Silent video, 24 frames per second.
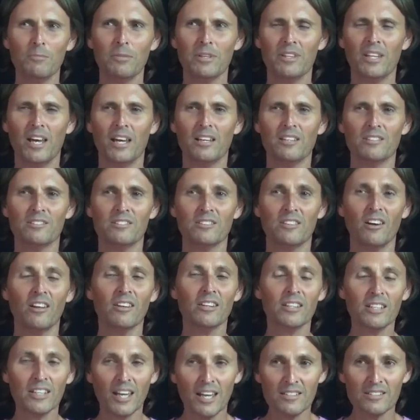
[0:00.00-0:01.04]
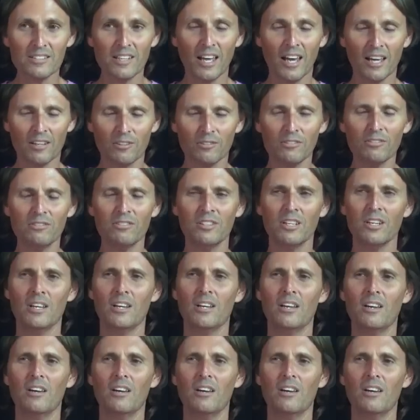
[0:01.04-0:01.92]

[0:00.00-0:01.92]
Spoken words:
but that is not the case at all.